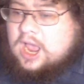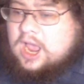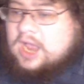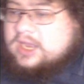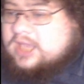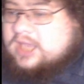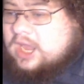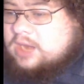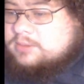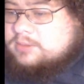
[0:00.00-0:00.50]

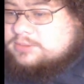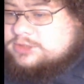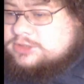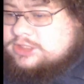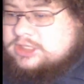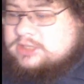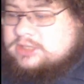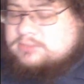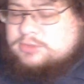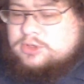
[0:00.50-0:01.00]
I got them
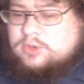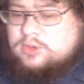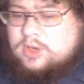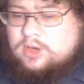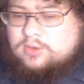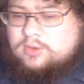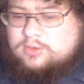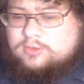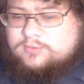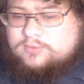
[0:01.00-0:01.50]
cheap too. I
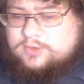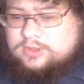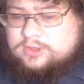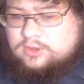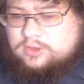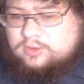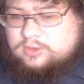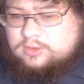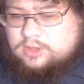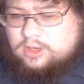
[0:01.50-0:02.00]
don't know if I
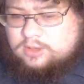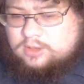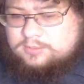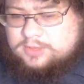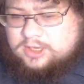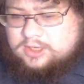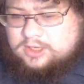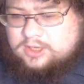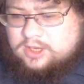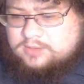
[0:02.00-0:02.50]
told y'all,
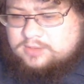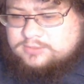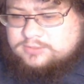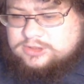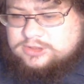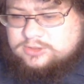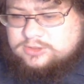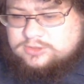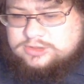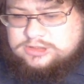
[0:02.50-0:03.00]
but I got them
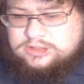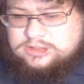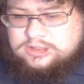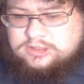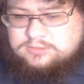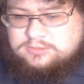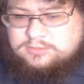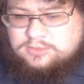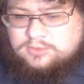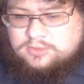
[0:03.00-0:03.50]
so
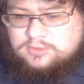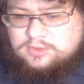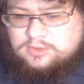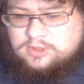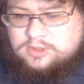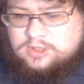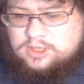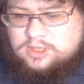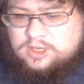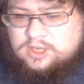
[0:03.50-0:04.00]
cheap.
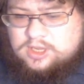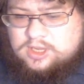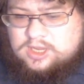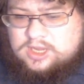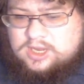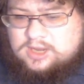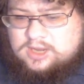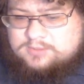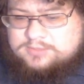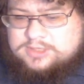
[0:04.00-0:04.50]

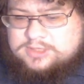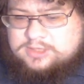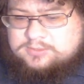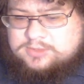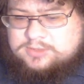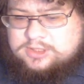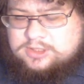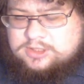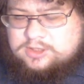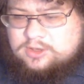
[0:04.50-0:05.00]
I'm
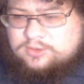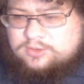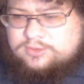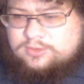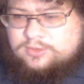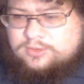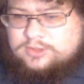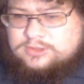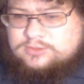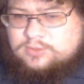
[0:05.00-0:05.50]
tempted to go
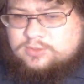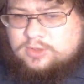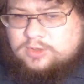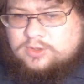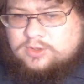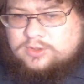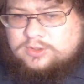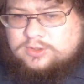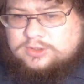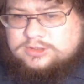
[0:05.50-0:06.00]
through these
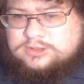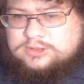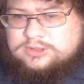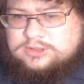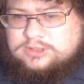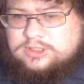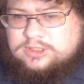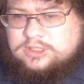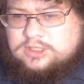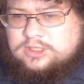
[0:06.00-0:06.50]

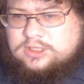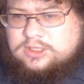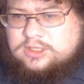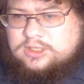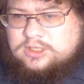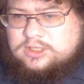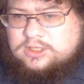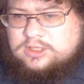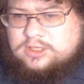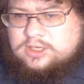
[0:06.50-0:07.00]
rolls,
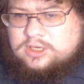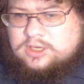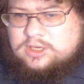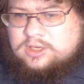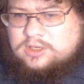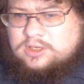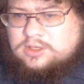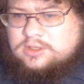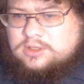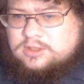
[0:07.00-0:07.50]
and
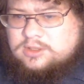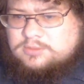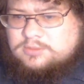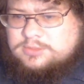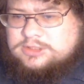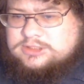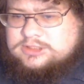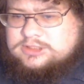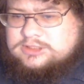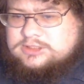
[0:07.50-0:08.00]
let
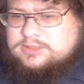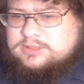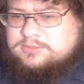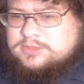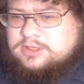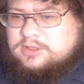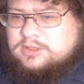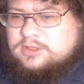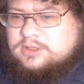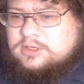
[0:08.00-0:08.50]
me see
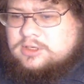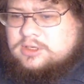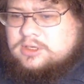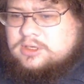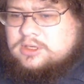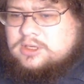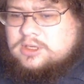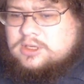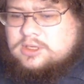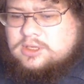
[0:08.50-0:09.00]
something.
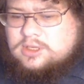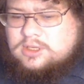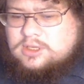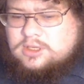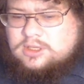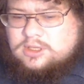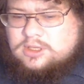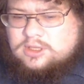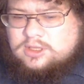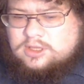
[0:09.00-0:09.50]

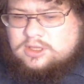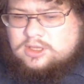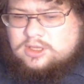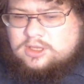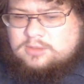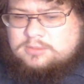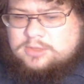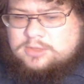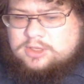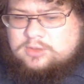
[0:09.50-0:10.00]

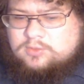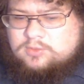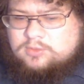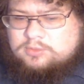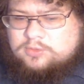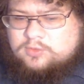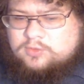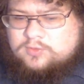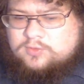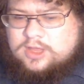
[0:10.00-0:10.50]
Let me
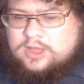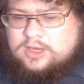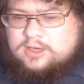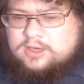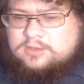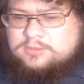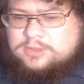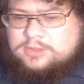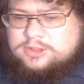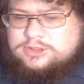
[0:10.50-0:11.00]
remove that
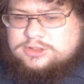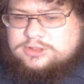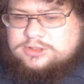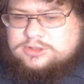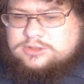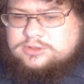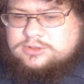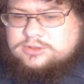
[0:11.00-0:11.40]
image.